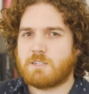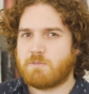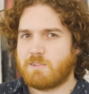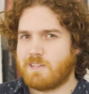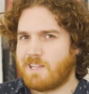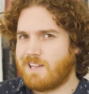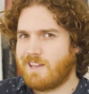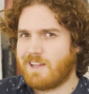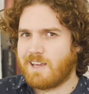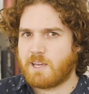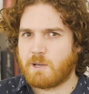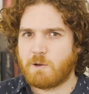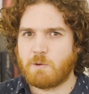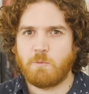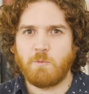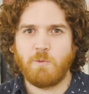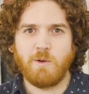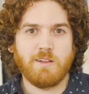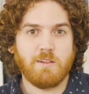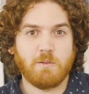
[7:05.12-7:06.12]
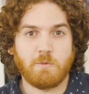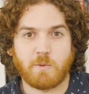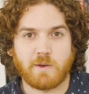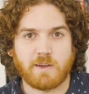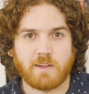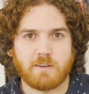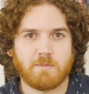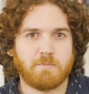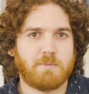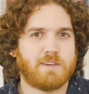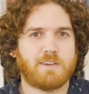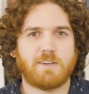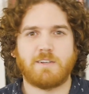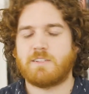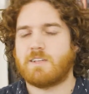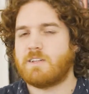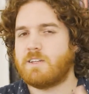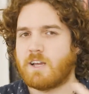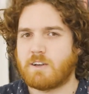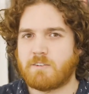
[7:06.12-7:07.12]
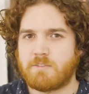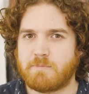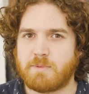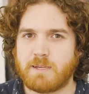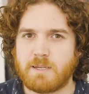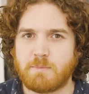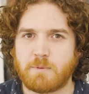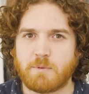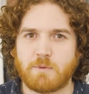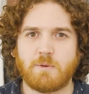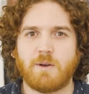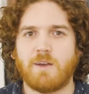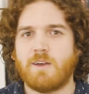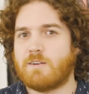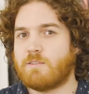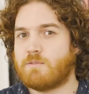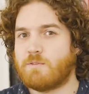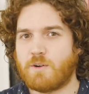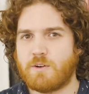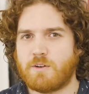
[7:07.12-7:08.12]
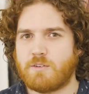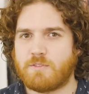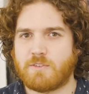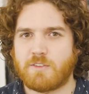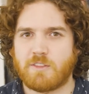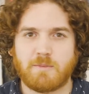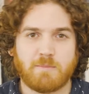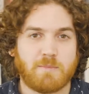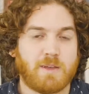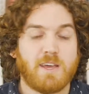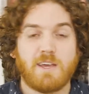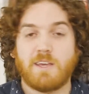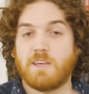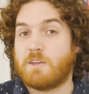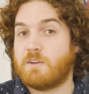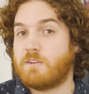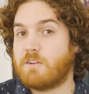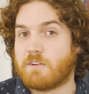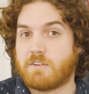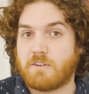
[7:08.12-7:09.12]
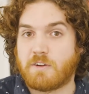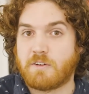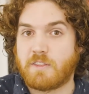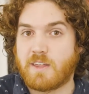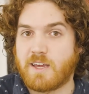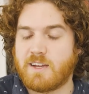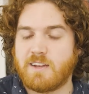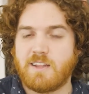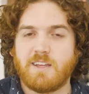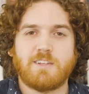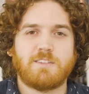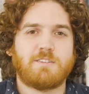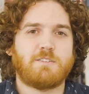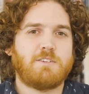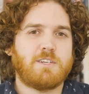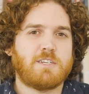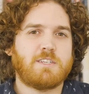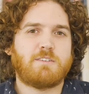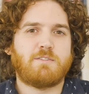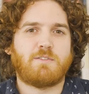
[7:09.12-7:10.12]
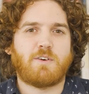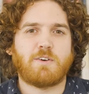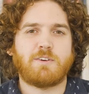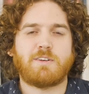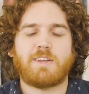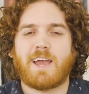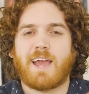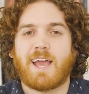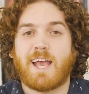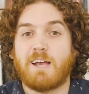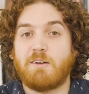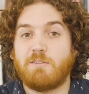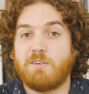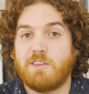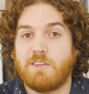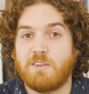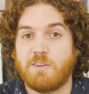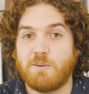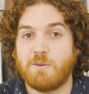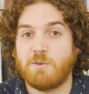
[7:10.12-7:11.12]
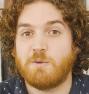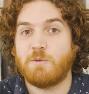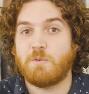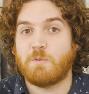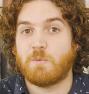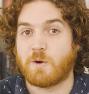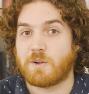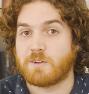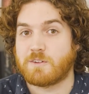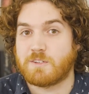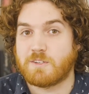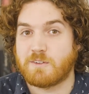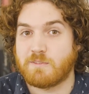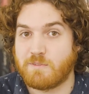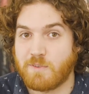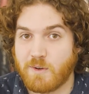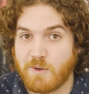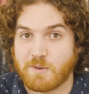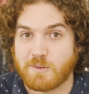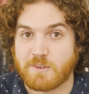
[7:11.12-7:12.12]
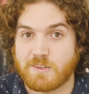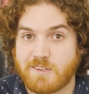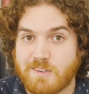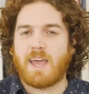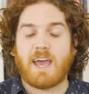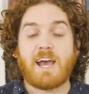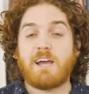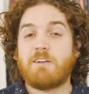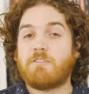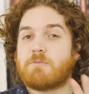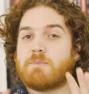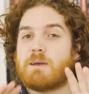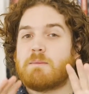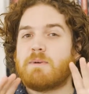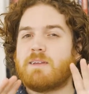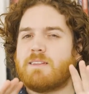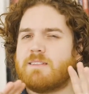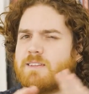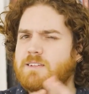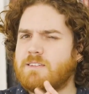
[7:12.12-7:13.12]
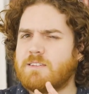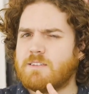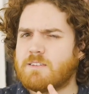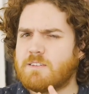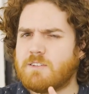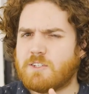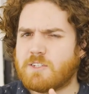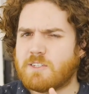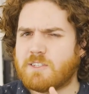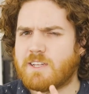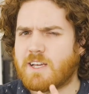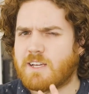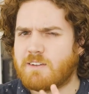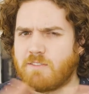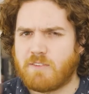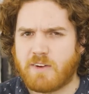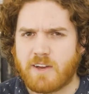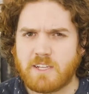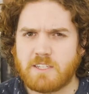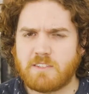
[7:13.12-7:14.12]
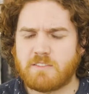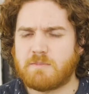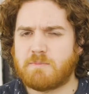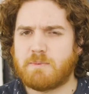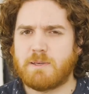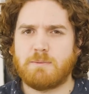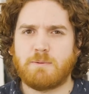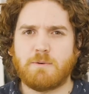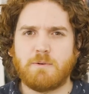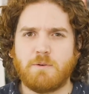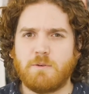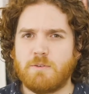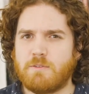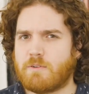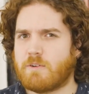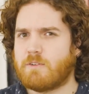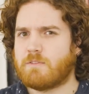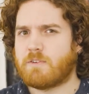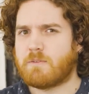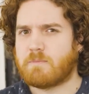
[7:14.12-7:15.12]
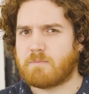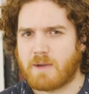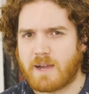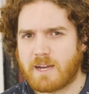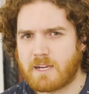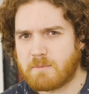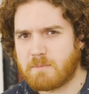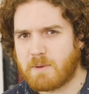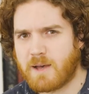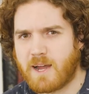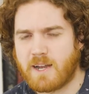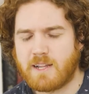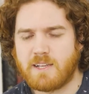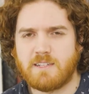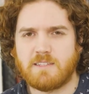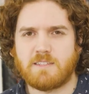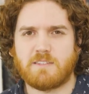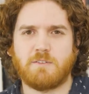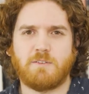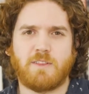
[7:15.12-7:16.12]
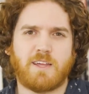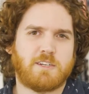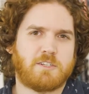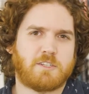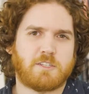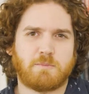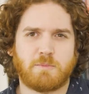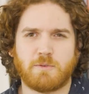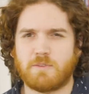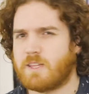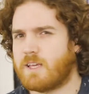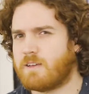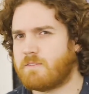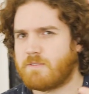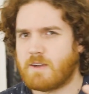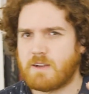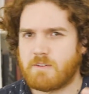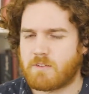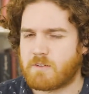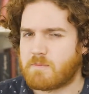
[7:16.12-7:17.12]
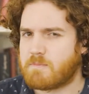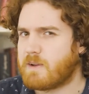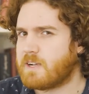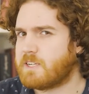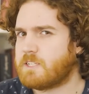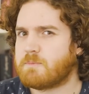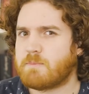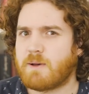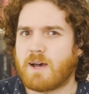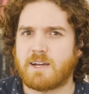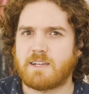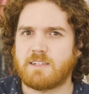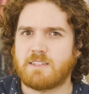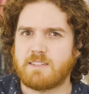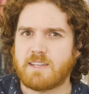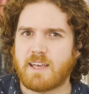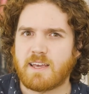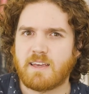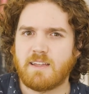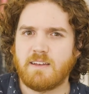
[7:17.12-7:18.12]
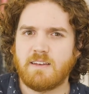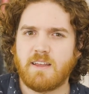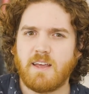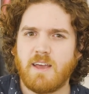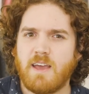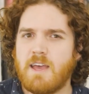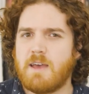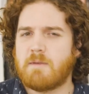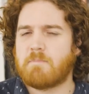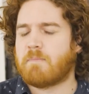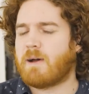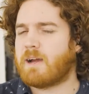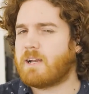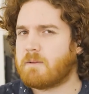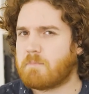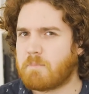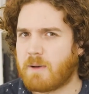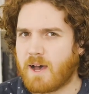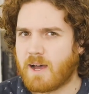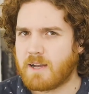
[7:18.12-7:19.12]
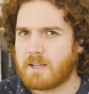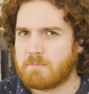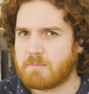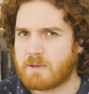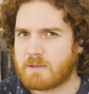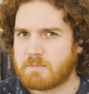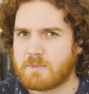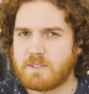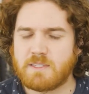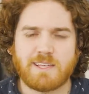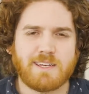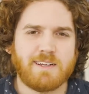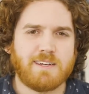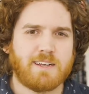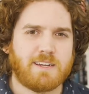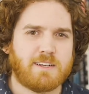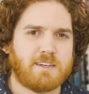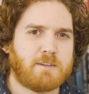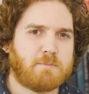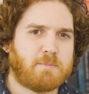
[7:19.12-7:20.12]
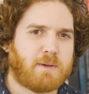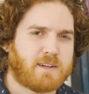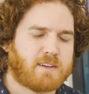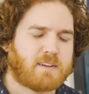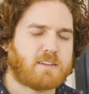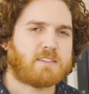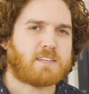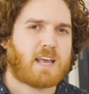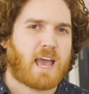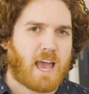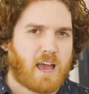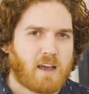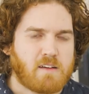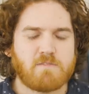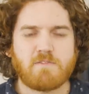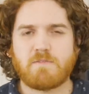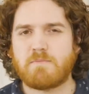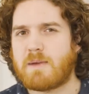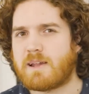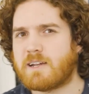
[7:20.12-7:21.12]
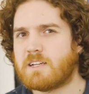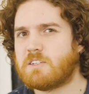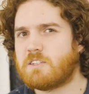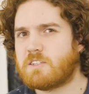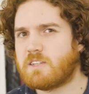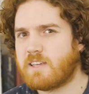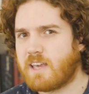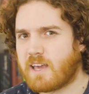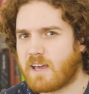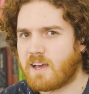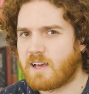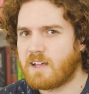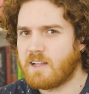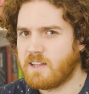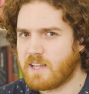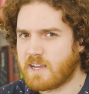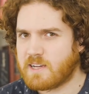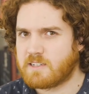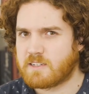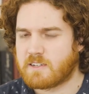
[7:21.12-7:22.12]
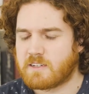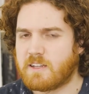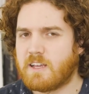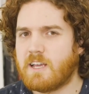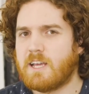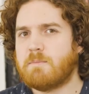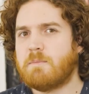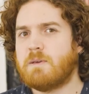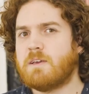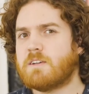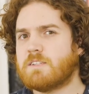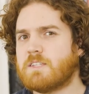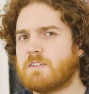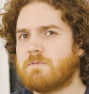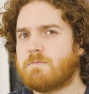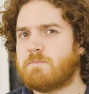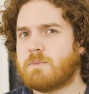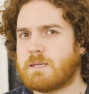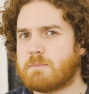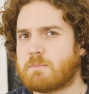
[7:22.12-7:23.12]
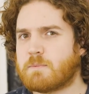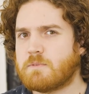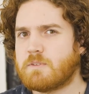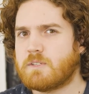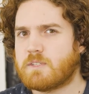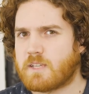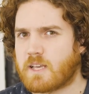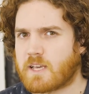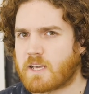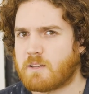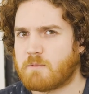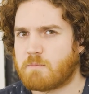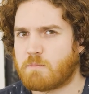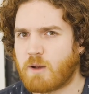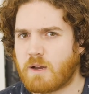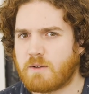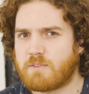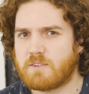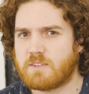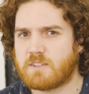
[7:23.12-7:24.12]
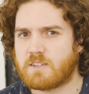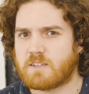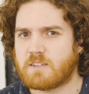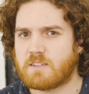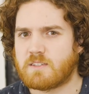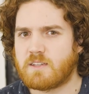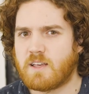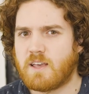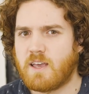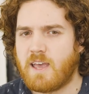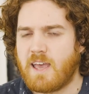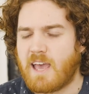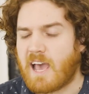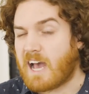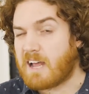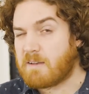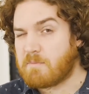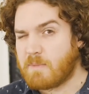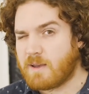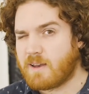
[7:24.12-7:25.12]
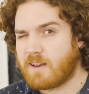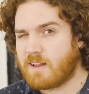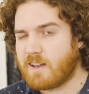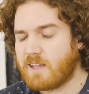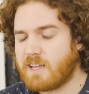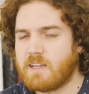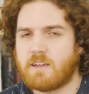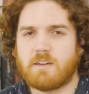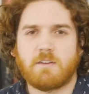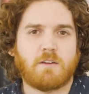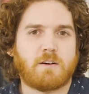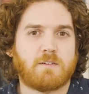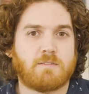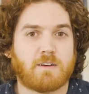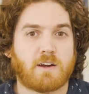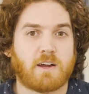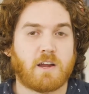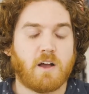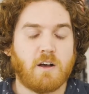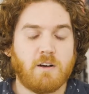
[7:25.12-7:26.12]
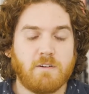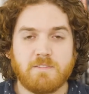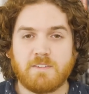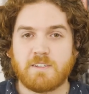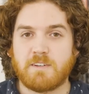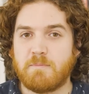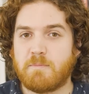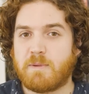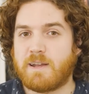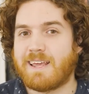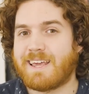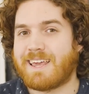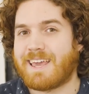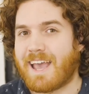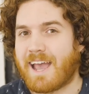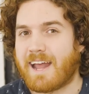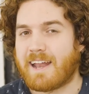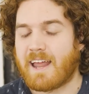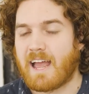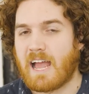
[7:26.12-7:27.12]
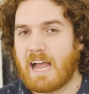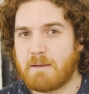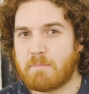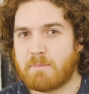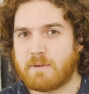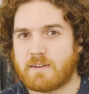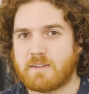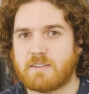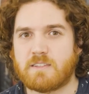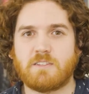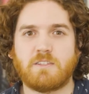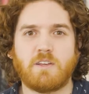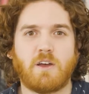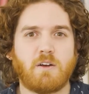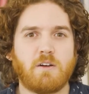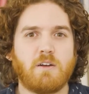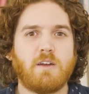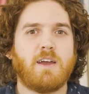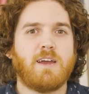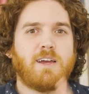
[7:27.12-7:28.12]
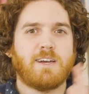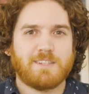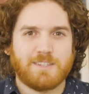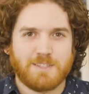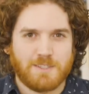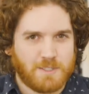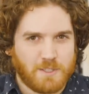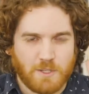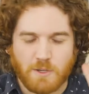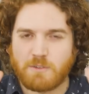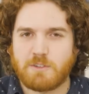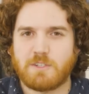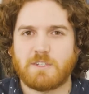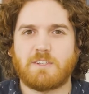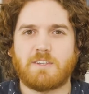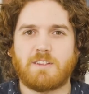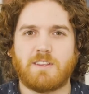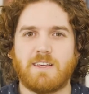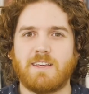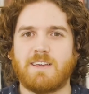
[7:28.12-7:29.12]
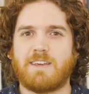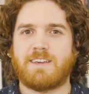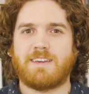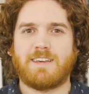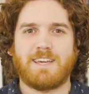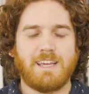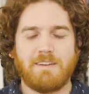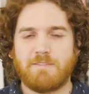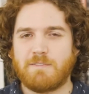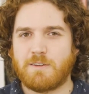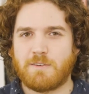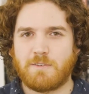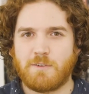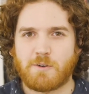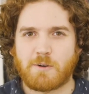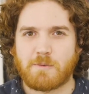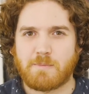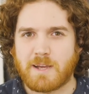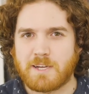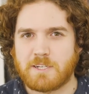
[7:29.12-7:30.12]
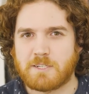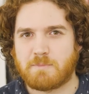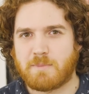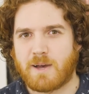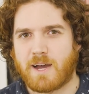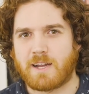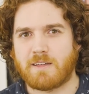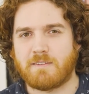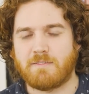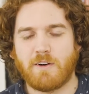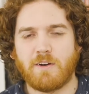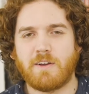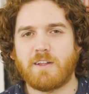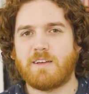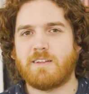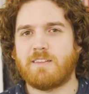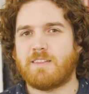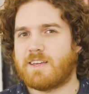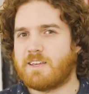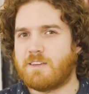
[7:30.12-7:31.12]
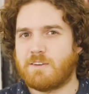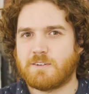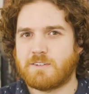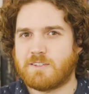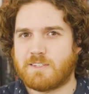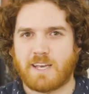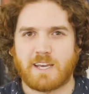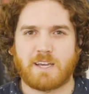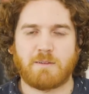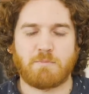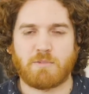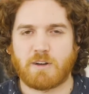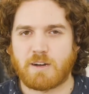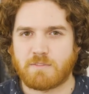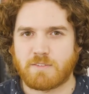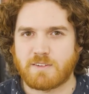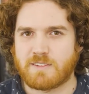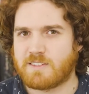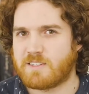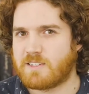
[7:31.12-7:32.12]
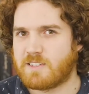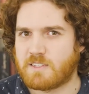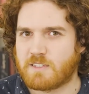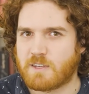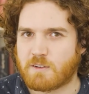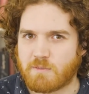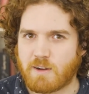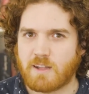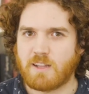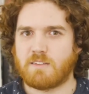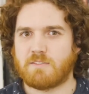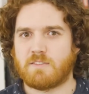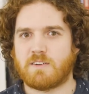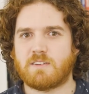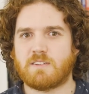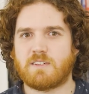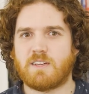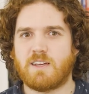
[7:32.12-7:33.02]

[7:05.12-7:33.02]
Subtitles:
really like will win because enough people voted for them. You don't know that, so just vote how you want to vote. And remember, this isn't just advice for people who vote for minor parties who then just put their favourite major party second. Minor party members and independents have managed to get elected because of people's second preferences. Admittedly, not very often, but it can happen. So don't just think, even if you're a major party voter, that your second preference is irrelevant.